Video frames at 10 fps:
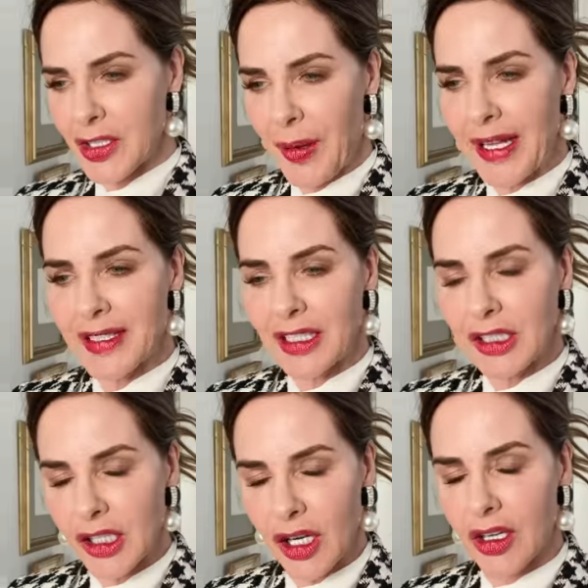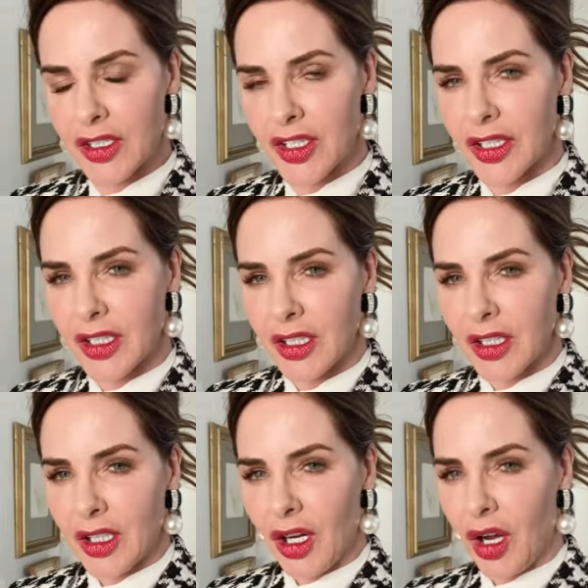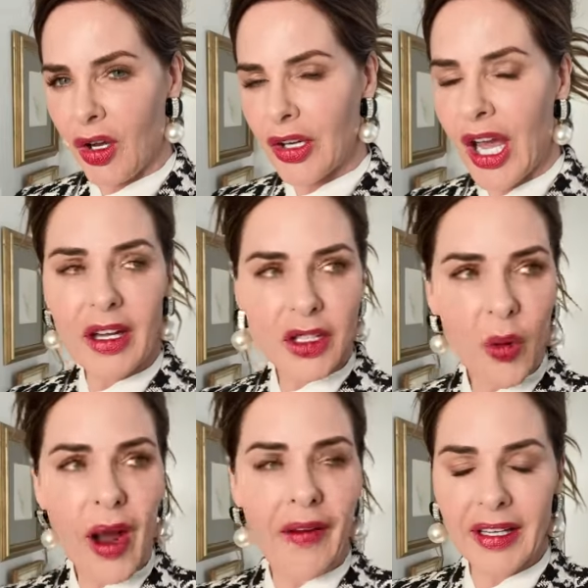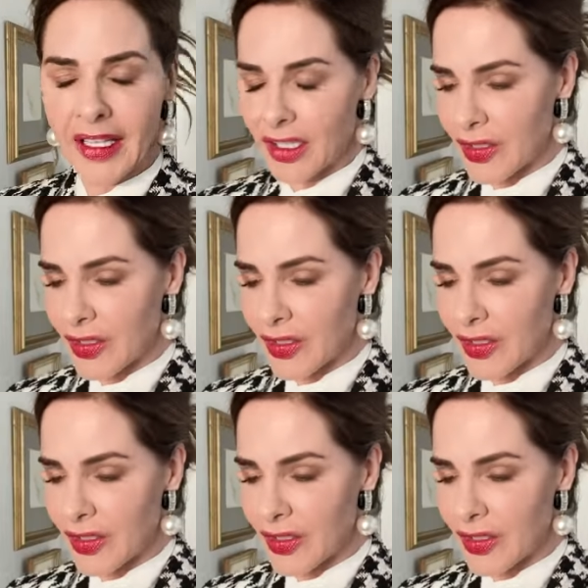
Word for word: It depends a lot on how you're wearing it,